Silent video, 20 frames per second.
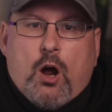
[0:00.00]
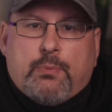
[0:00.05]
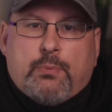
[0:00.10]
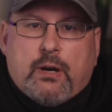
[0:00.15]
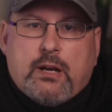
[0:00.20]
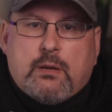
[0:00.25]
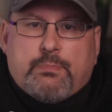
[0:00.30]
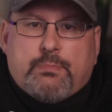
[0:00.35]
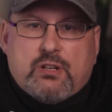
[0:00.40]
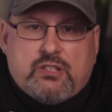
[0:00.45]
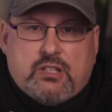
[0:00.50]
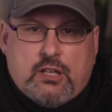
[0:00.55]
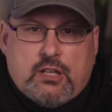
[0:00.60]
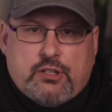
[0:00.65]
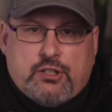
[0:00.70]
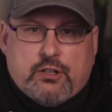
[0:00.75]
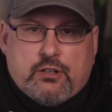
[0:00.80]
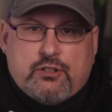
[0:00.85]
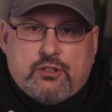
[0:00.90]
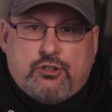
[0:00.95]
operating
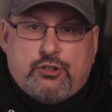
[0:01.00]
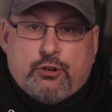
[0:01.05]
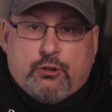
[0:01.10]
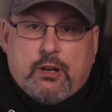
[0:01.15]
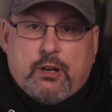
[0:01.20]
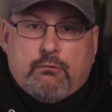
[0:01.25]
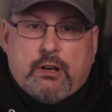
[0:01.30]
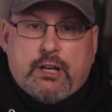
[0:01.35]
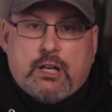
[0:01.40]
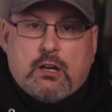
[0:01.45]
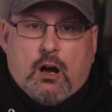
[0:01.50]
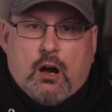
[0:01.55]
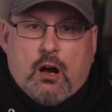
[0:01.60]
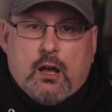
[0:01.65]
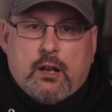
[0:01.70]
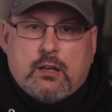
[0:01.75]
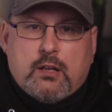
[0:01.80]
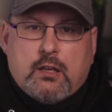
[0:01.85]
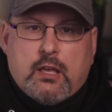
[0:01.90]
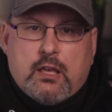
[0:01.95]
procedures during
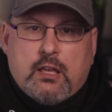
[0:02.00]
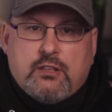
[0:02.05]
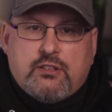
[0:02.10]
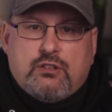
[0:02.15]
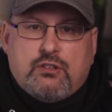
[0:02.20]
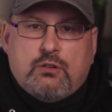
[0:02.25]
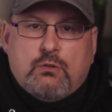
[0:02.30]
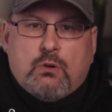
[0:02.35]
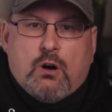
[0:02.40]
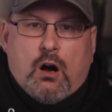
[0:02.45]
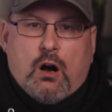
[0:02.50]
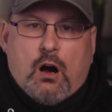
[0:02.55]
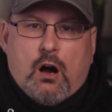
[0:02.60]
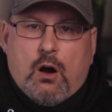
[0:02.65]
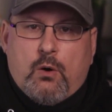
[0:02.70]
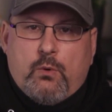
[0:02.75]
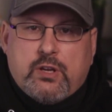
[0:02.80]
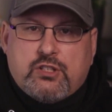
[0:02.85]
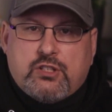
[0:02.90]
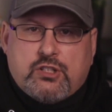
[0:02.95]
recon is to
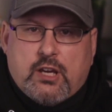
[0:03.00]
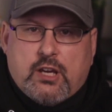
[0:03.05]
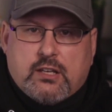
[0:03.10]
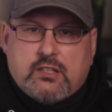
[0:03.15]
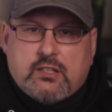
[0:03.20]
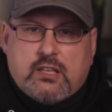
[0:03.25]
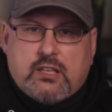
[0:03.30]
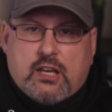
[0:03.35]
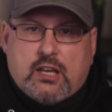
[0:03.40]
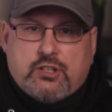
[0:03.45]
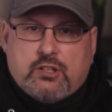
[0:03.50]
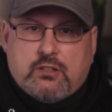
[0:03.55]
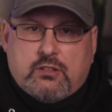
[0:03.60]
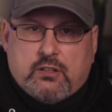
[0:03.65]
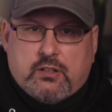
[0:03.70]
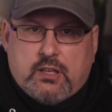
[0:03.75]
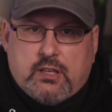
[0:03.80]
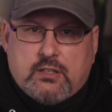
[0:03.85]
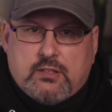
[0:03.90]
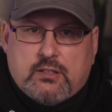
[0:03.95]
always check session
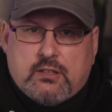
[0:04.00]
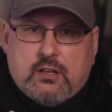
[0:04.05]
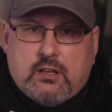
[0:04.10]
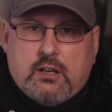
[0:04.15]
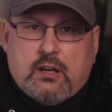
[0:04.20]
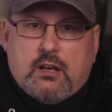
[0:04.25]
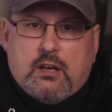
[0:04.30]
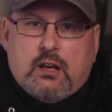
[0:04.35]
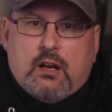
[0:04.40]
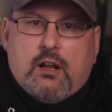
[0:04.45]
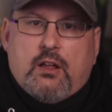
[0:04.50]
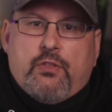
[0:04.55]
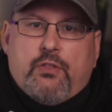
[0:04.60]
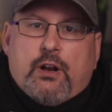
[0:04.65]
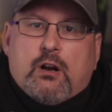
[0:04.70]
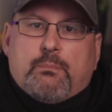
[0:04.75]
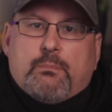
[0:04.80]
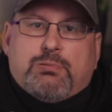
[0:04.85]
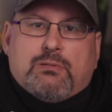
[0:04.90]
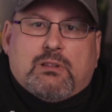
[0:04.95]
cookies.
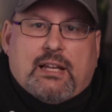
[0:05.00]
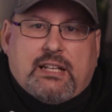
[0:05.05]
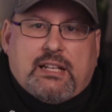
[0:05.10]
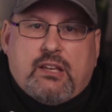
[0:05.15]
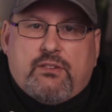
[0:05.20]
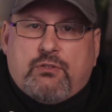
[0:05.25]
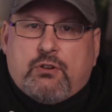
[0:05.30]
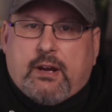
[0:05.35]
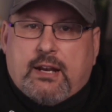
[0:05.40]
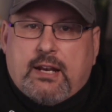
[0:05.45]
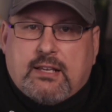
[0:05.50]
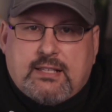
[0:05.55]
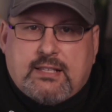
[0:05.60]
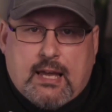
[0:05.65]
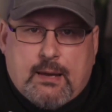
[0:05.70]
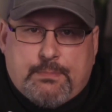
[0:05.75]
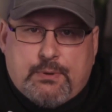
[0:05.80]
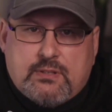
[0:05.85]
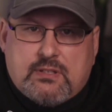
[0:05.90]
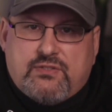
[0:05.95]
There are plenty of great
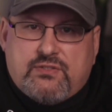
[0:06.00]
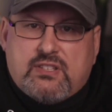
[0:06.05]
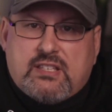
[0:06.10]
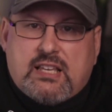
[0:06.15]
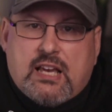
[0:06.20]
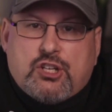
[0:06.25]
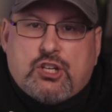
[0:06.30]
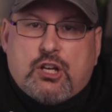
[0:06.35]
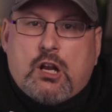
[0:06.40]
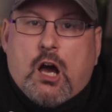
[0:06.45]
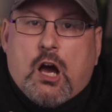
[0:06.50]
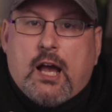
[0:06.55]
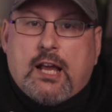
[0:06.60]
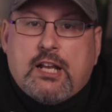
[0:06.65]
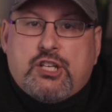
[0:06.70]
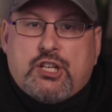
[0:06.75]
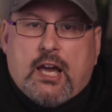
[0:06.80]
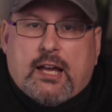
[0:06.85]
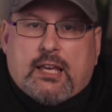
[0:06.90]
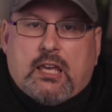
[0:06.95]
examples of session
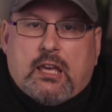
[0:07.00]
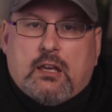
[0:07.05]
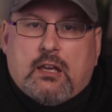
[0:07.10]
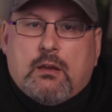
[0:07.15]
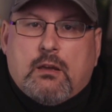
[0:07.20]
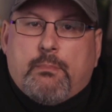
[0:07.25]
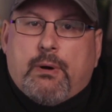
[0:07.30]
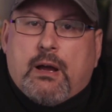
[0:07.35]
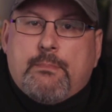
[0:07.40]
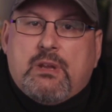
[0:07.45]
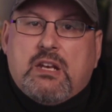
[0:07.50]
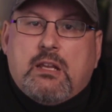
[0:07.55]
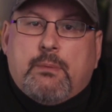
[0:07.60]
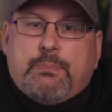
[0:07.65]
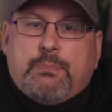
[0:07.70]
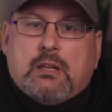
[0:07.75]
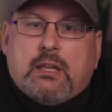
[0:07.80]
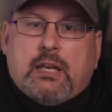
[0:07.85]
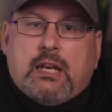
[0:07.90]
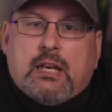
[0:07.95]
hijacking by
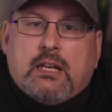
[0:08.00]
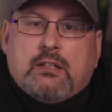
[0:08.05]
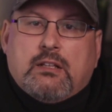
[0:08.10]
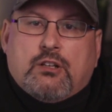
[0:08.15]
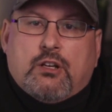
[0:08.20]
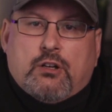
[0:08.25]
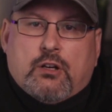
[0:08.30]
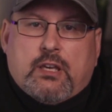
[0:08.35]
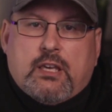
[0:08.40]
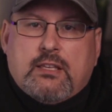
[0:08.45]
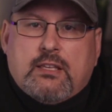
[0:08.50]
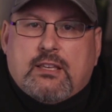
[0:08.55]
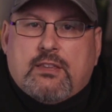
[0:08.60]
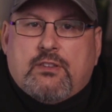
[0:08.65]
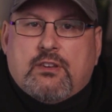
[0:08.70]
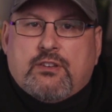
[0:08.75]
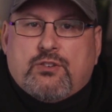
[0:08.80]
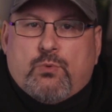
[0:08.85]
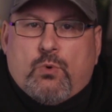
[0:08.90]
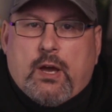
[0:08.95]
manipulating cookies
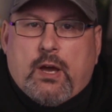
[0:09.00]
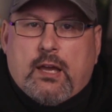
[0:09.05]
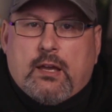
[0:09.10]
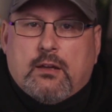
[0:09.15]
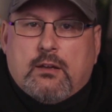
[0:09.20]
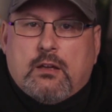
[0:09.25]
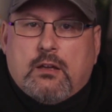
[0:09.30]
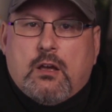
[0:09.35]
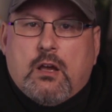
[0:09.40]
in this way.